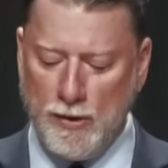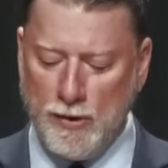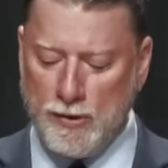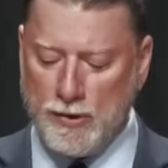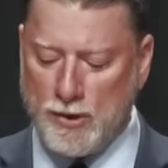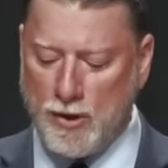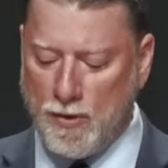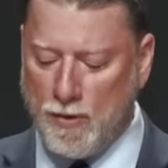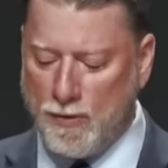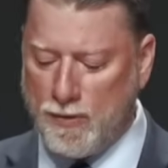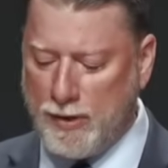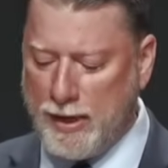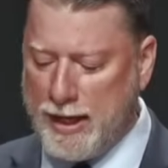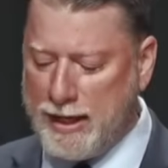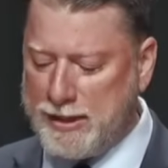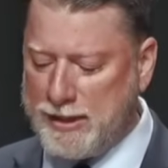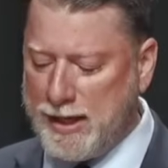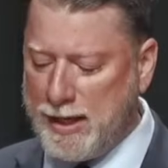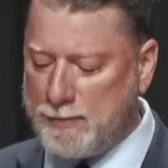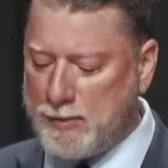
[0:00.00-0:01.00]
So
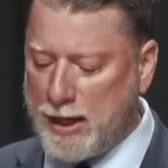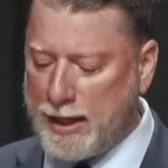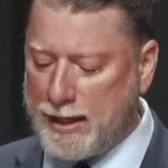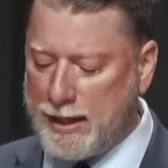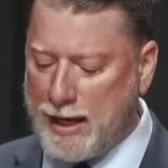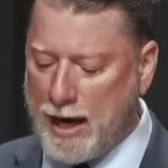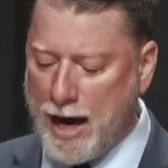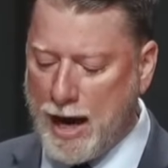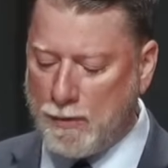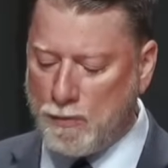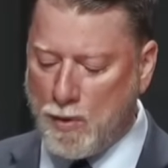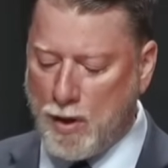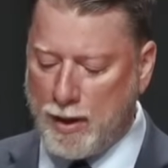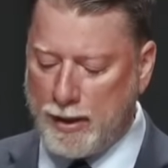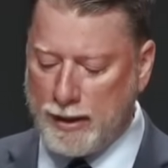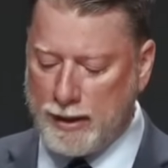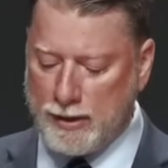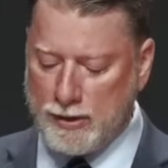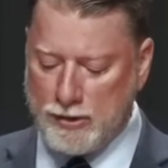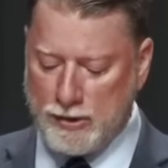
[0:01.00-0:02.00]
it seems like an
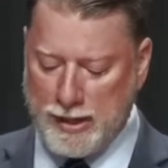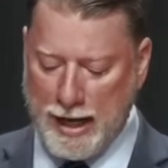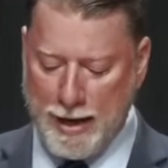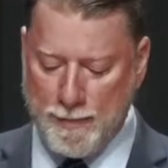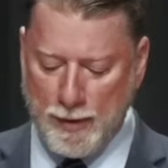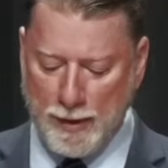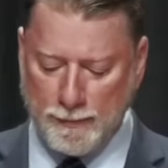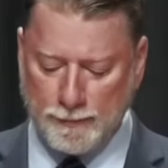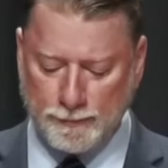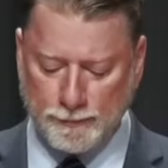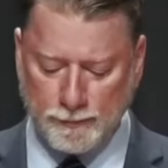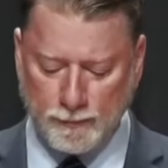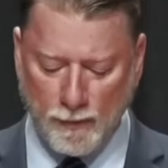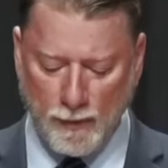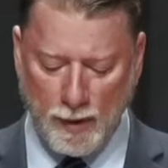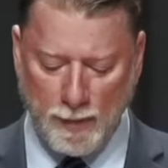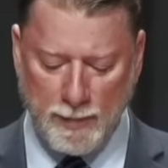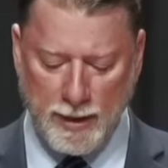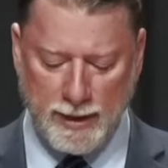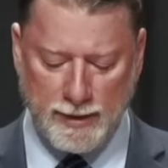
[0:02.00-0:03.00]
ironic statement.
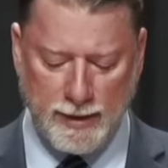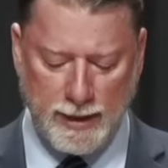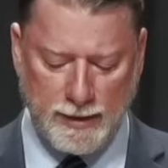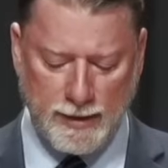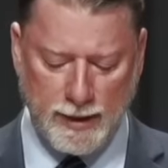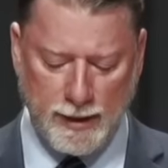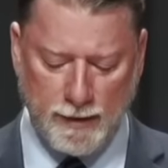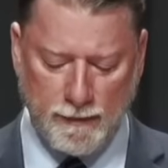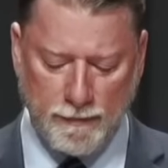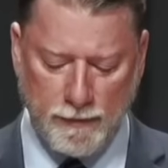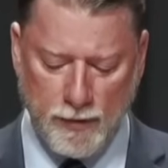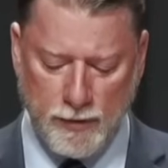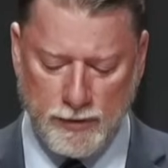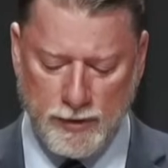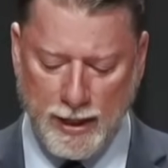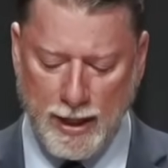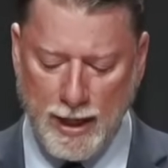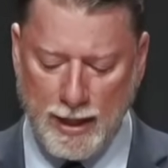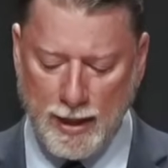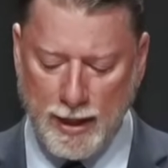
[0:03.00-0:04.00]
But as I said, the
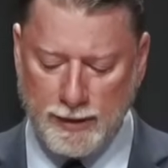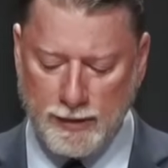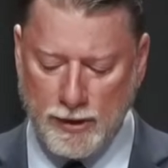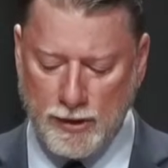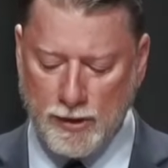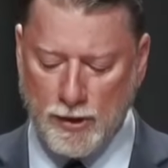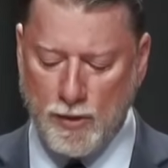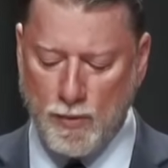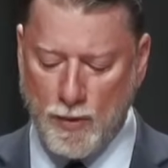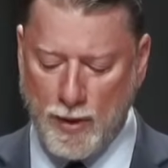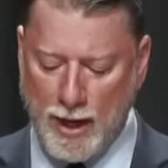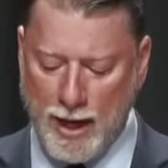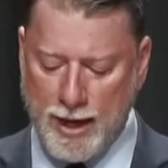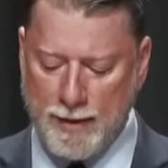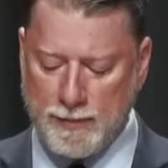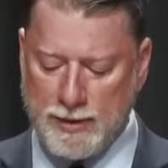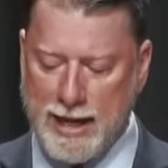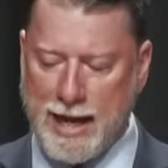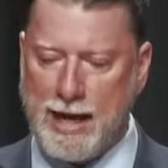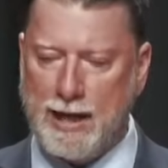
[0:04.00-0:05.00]
first thing I like to do when
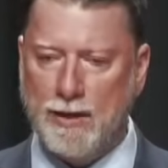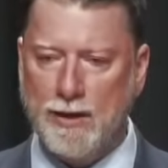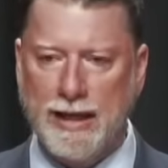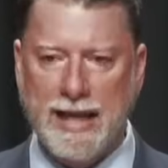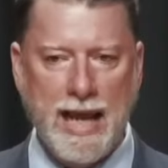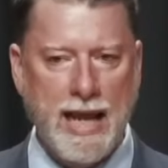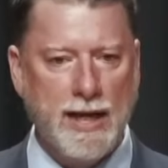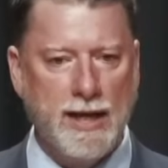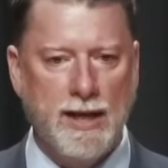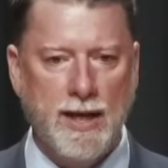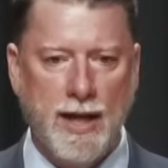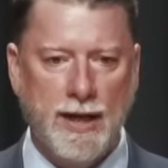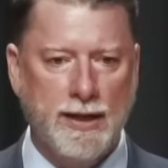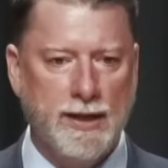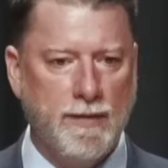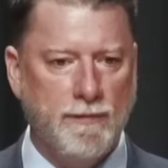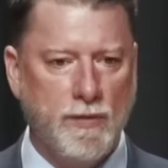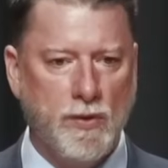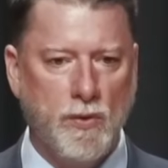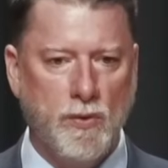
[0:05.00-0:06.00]
I'm tackling any kind
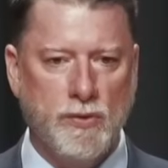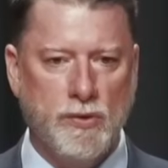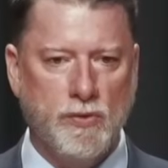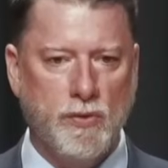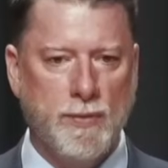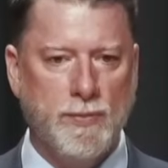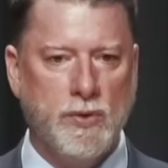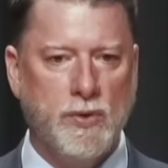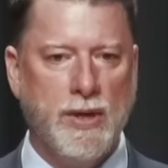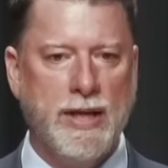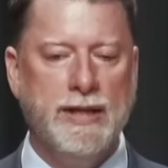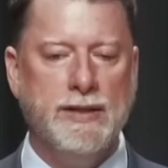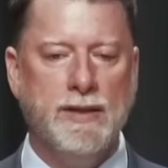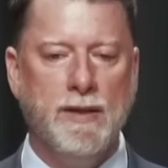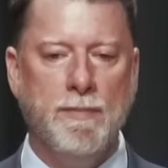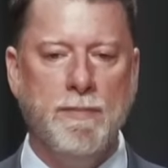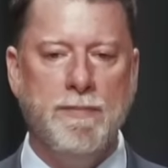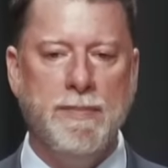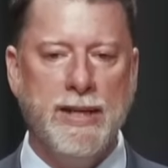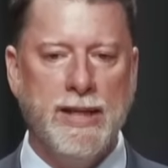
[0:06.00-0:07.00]
of difficult scripture is
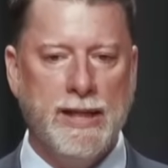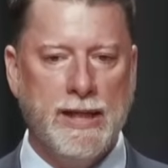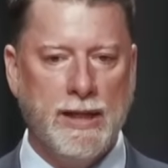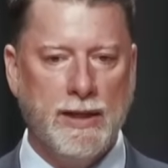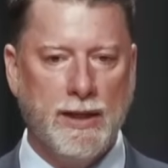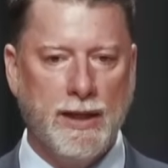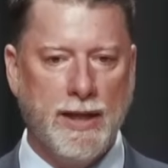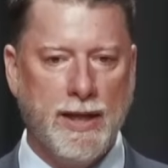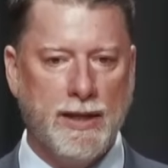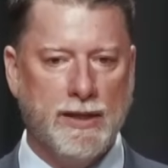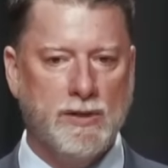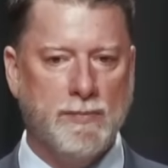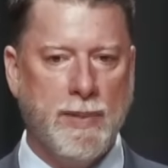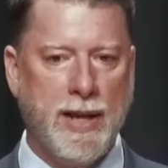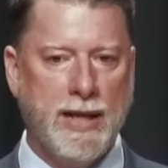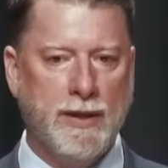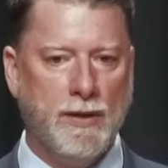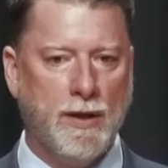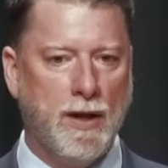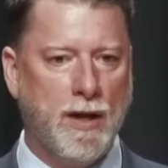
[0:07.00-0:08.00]
immediately
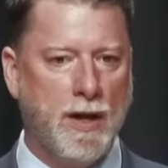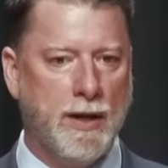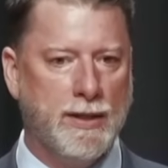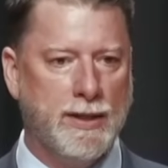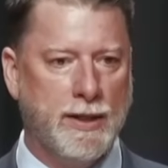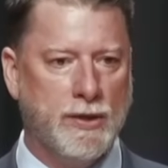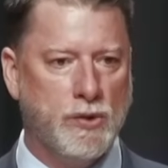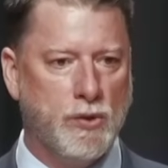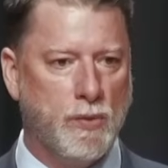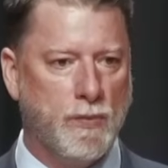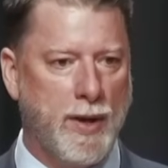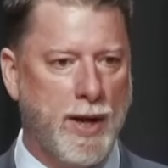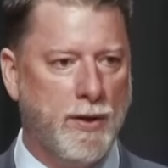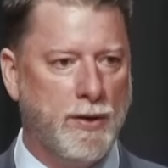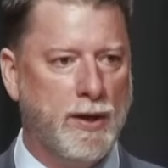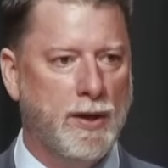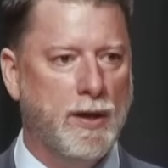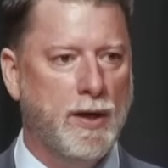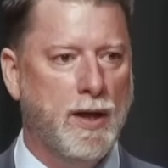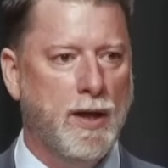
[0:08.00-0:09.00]
expand the context
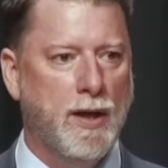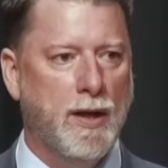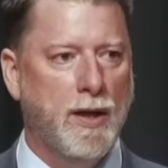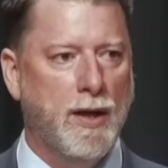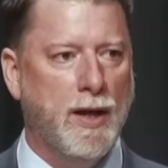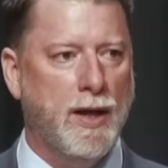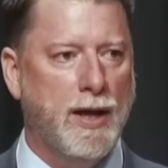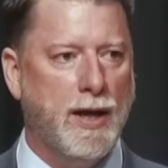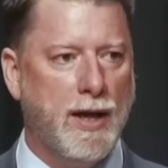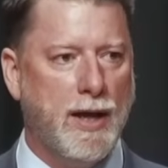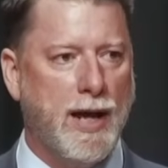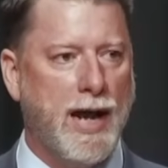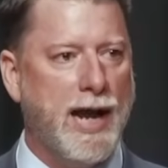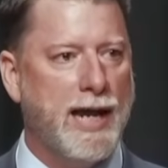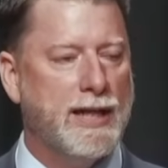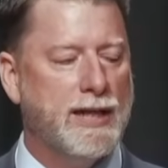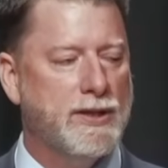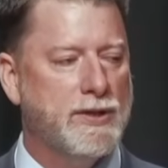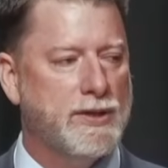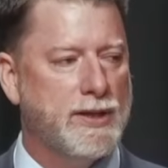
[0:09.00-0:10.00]
around it. Uh,
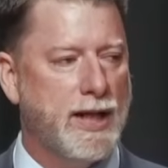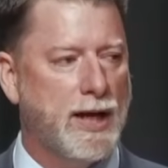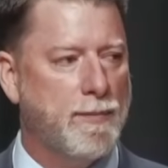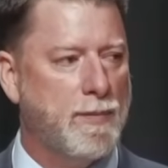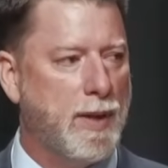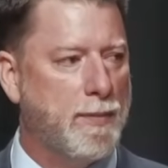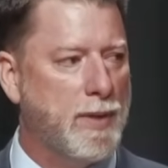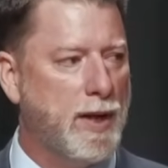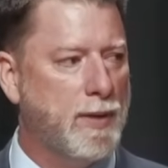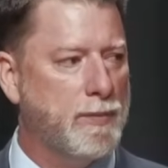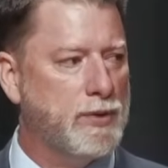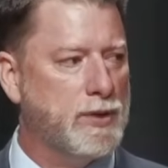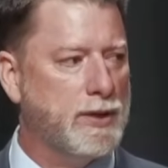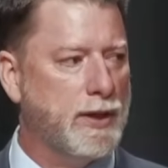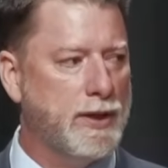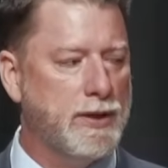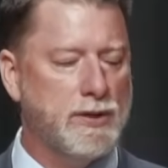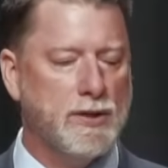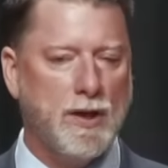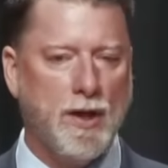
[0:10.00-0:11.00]
I can set up my Bible
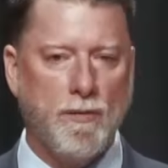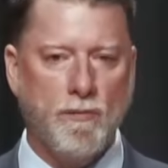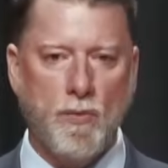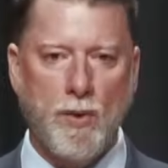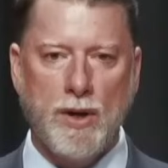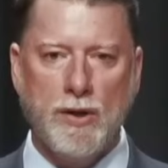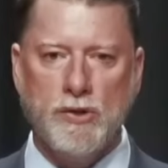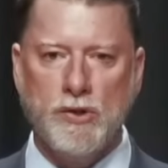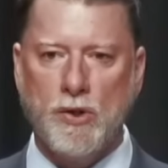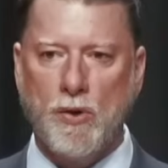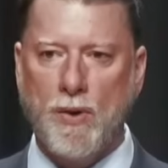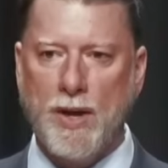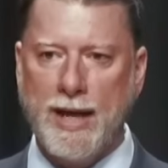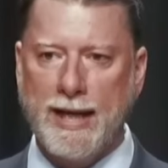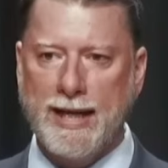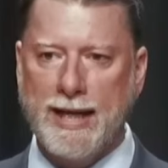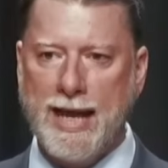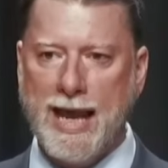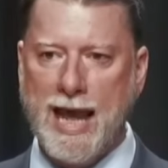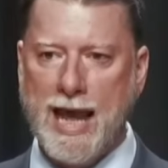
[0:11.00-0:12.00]
study software so
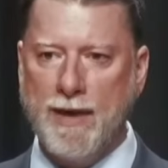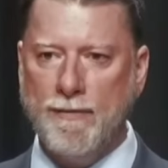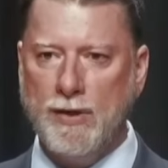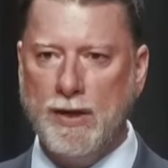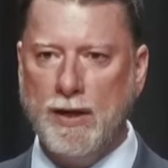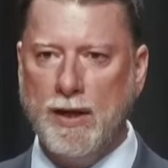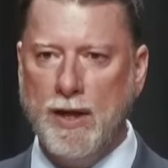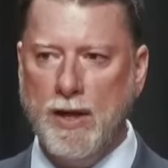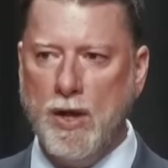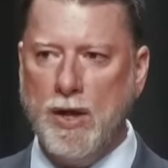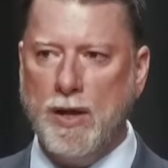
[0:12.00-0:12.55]
I can have it